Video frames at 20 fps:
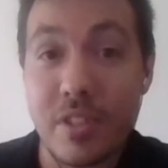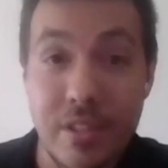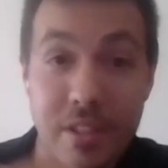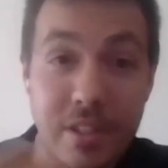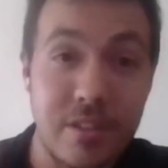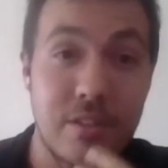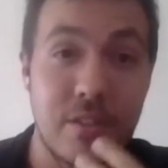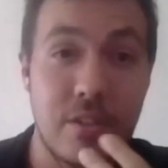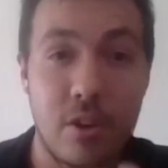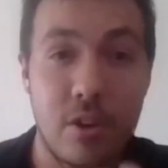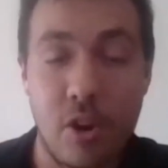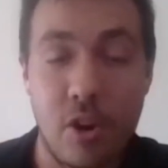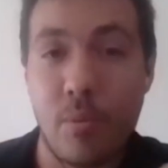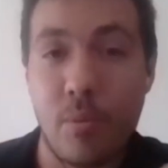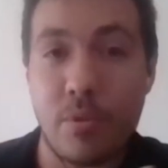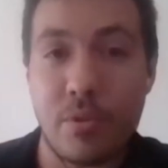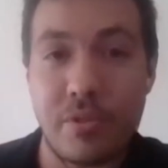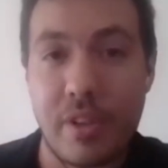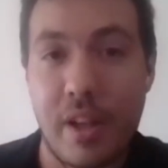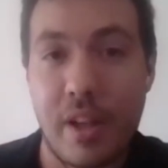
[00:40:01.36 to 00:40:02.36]
resistance in the
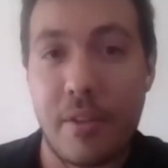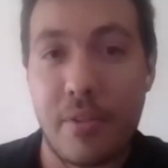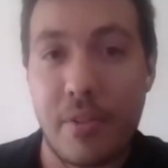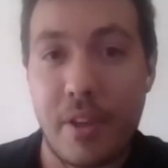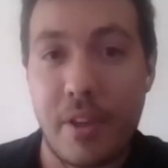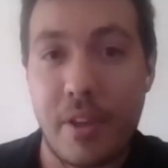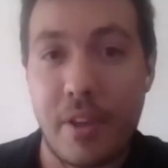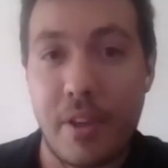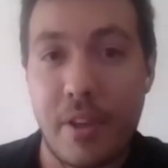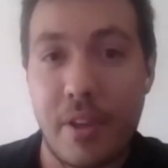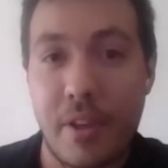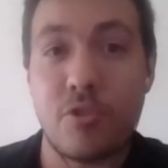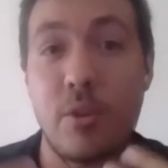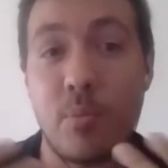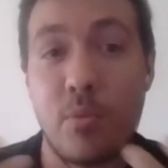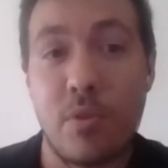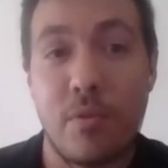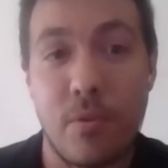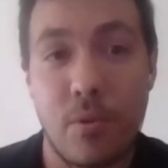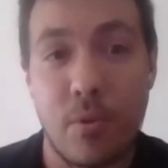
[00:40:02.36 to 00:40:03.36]
global south that is
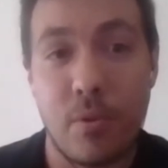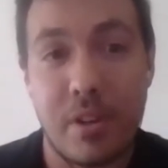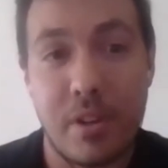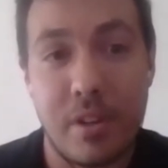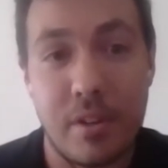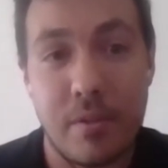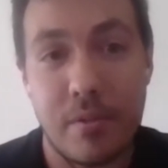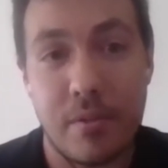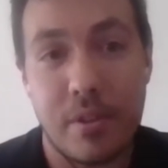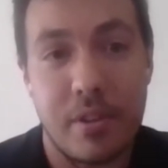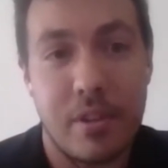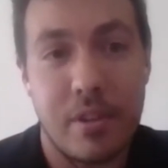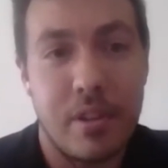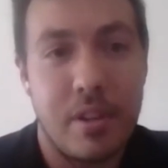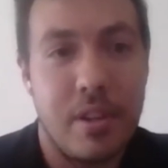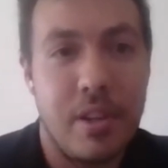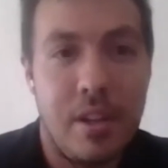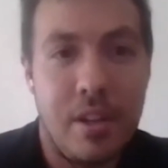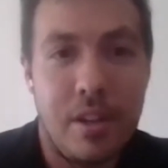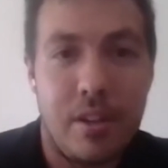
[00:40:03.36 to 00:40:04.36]
trying to put forward a
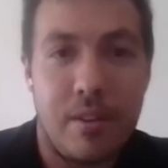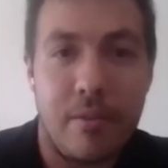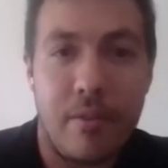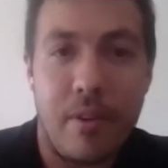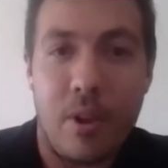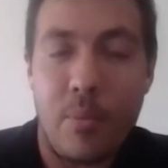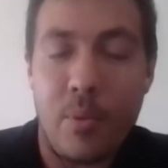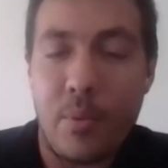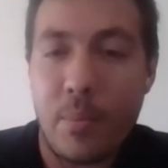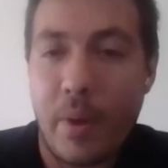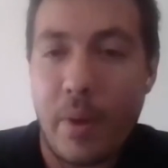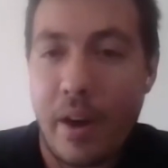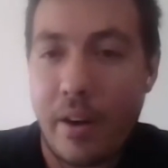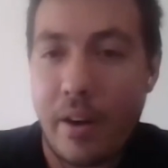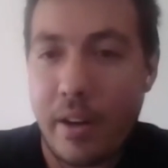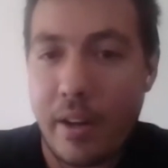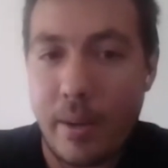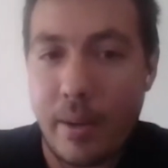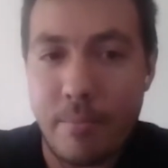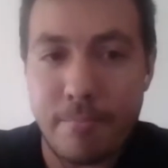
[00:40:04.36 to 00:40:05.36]
different development
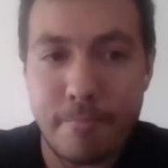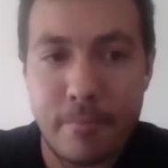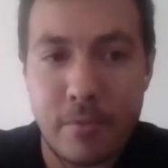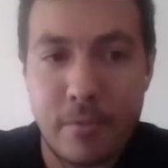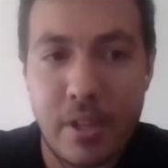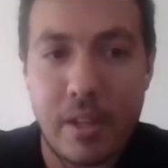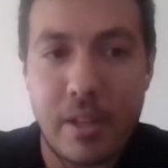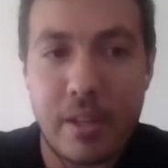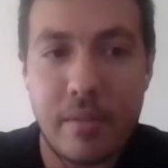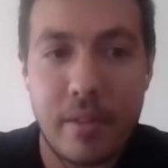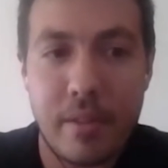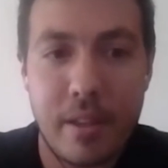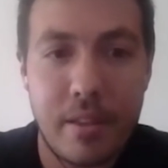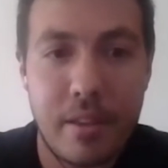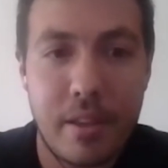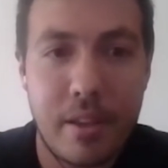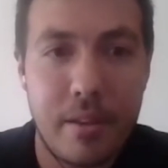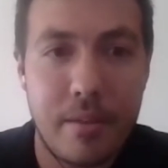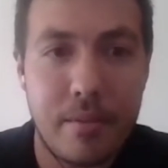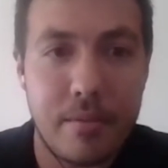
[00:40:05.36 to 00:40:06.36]
paradigm. So I'll leave
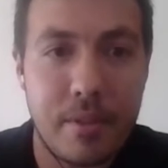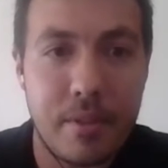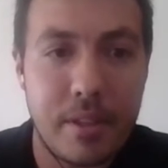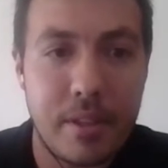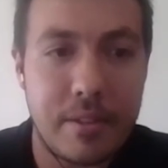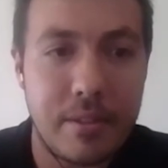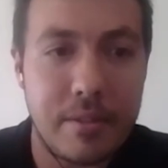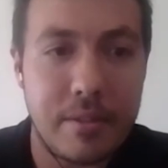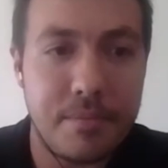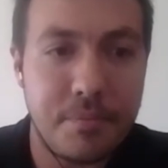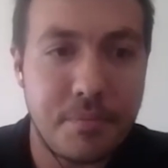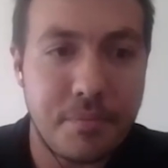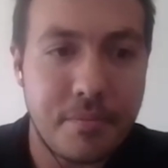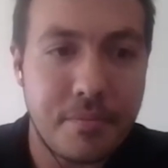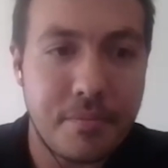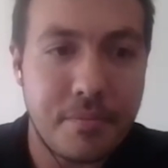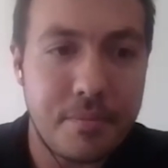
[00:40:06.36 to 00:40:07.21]
that there. Thanks.